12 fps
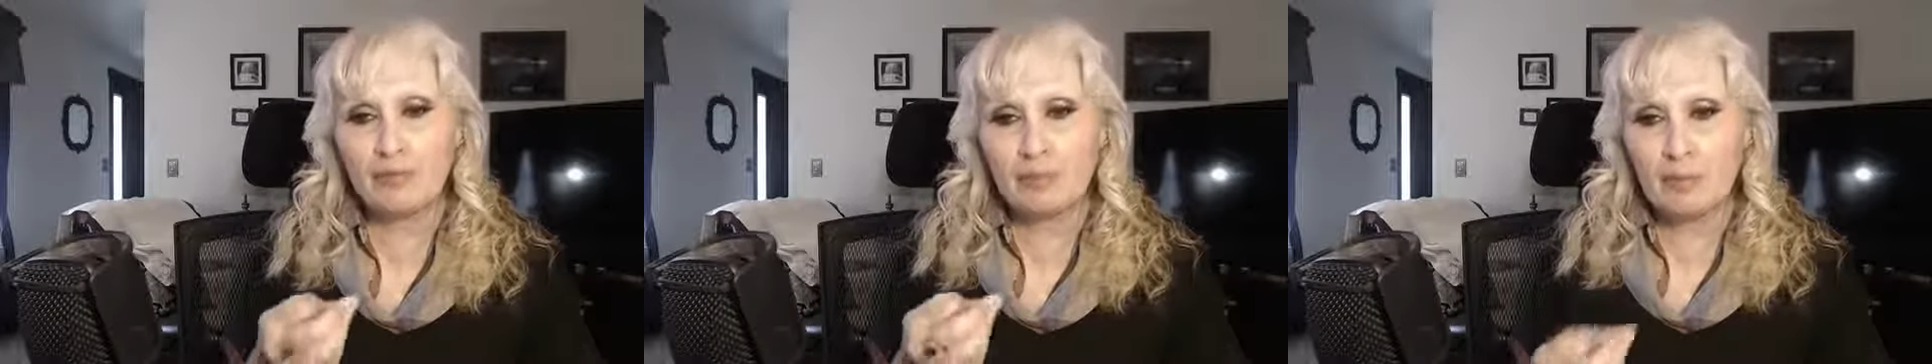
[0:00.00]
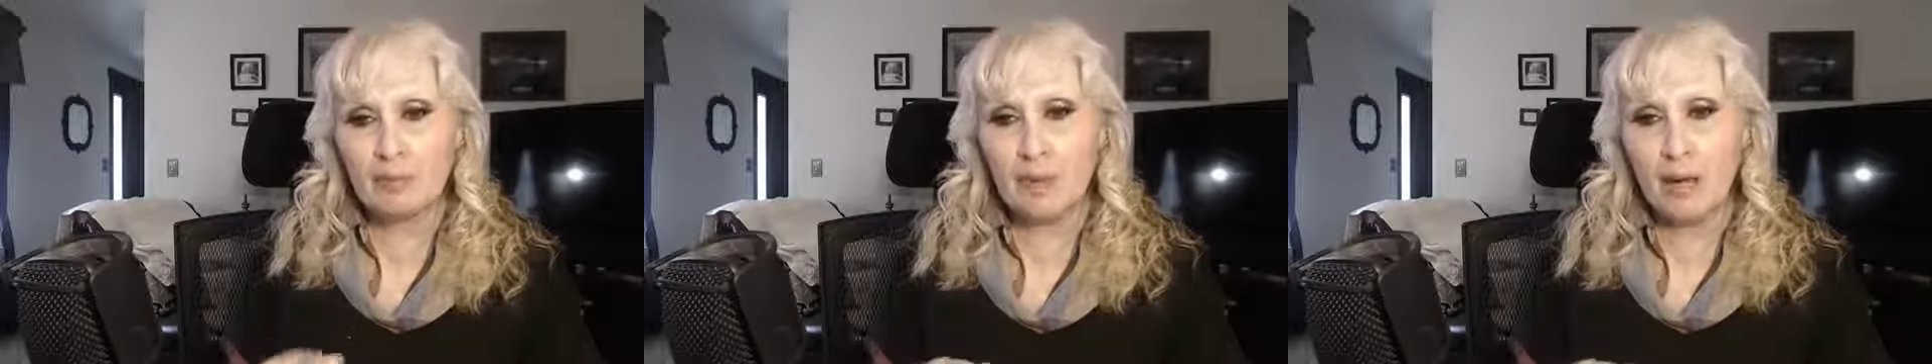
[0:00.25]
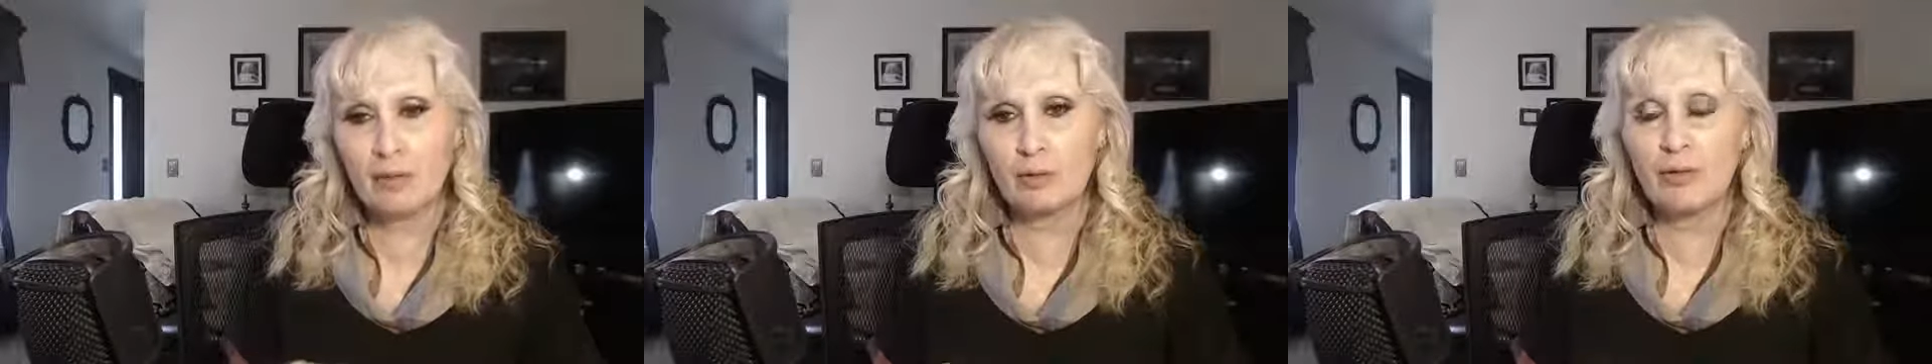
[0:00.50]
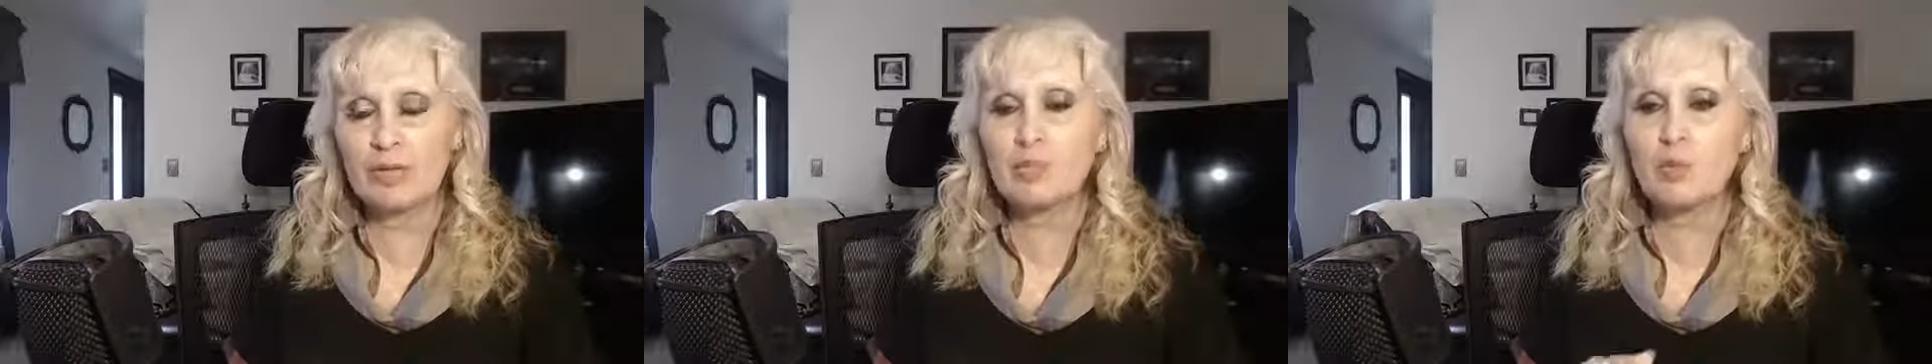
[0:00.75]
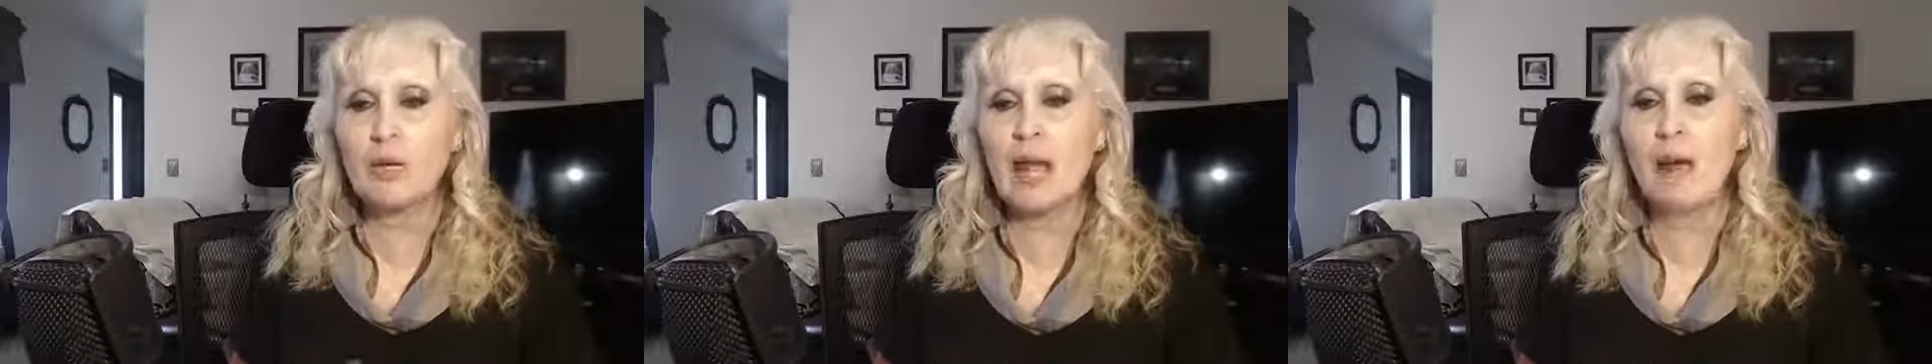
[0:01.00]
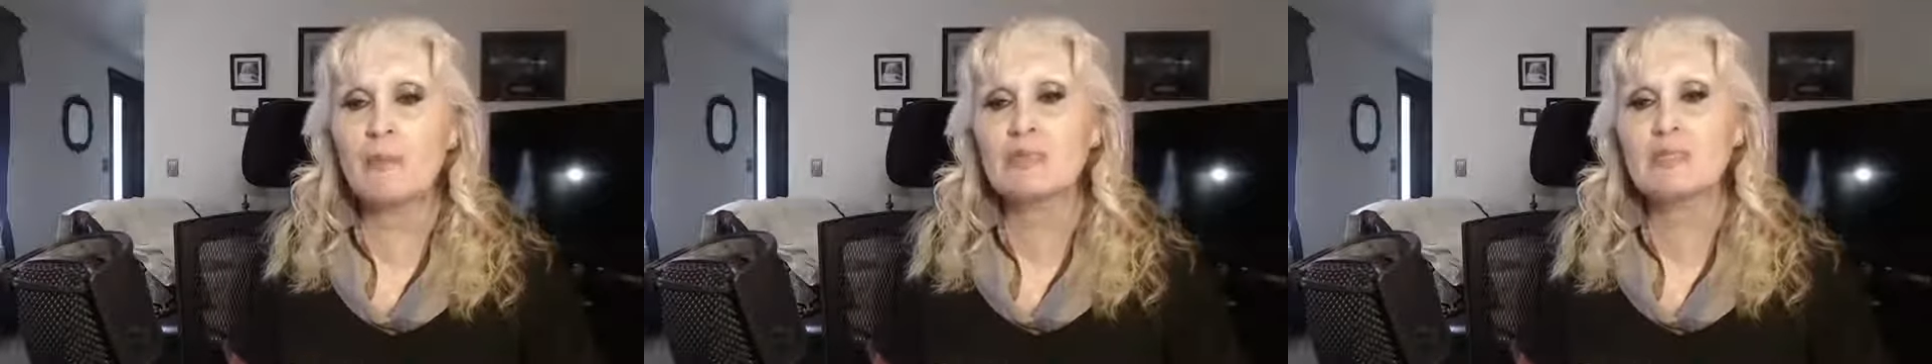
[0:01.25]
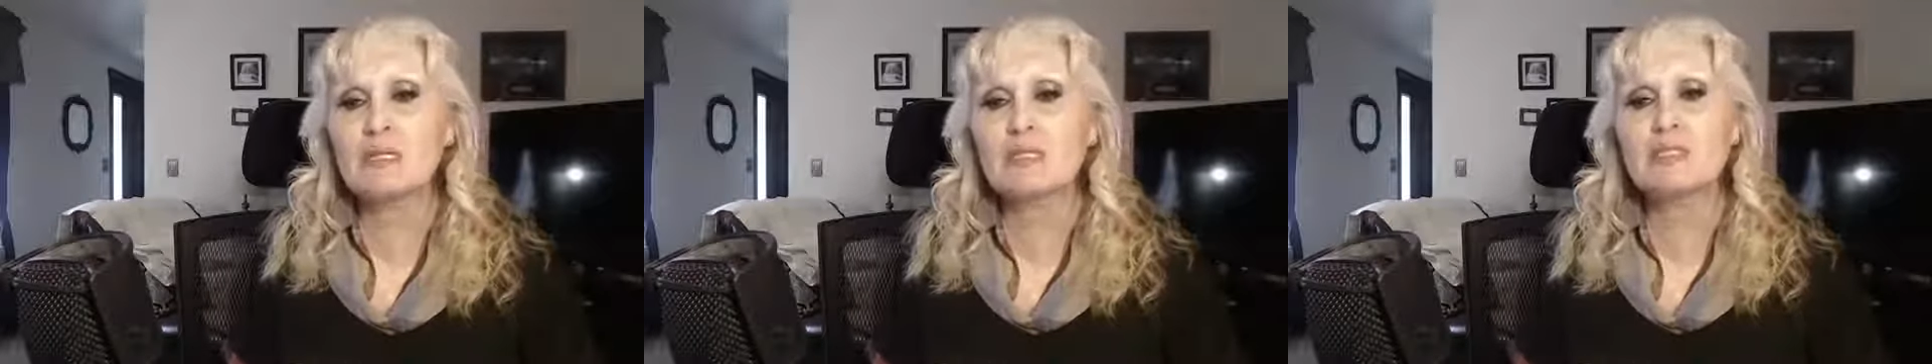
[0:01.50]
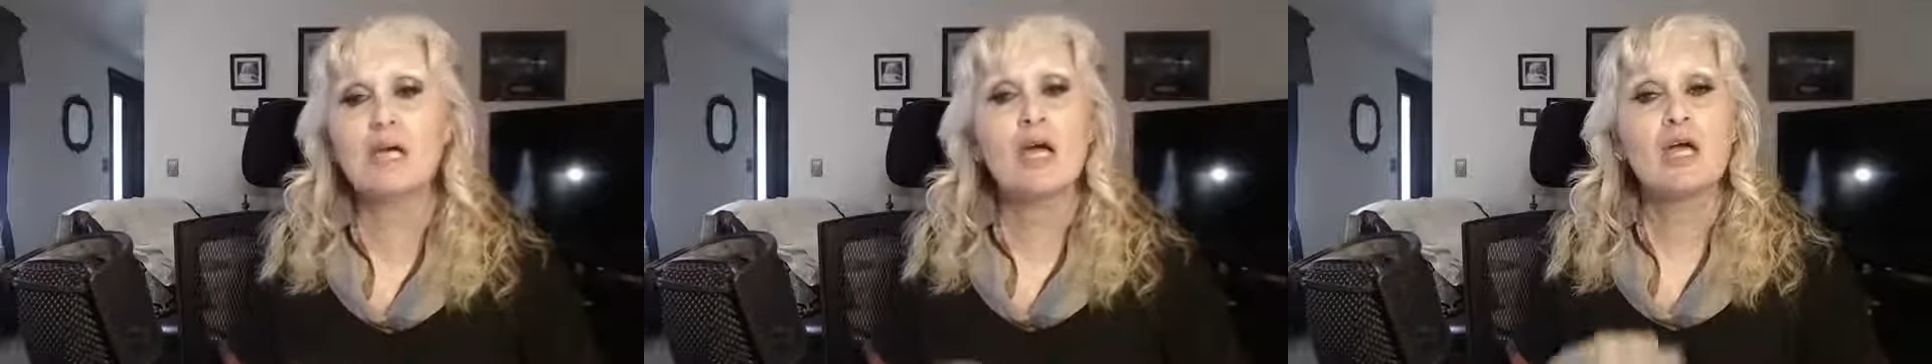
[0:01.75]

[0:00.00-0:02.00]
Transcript: to be better because what happens is